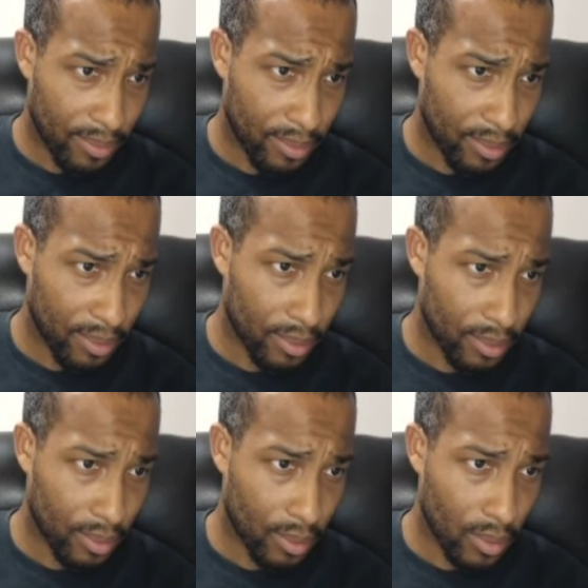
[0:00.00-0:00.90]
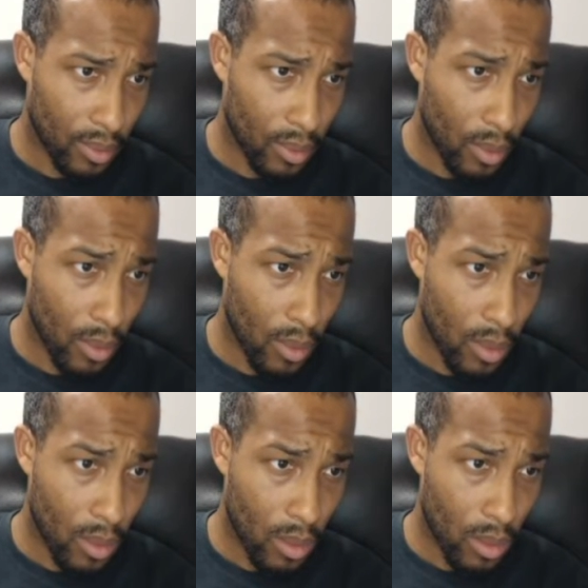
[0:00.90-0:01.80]

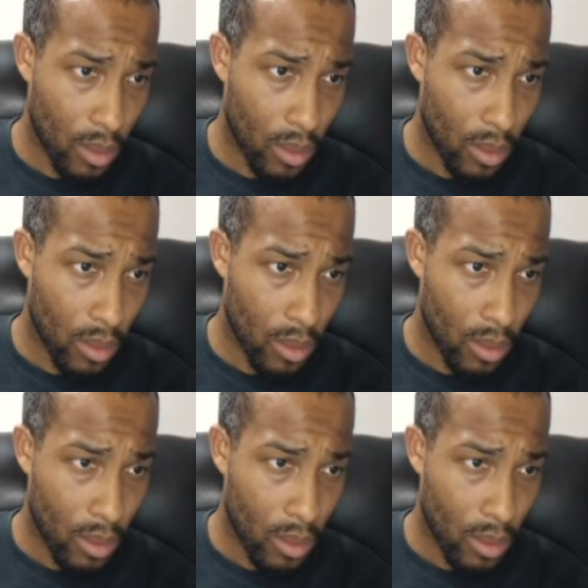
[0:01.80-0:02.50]
(no one is talking)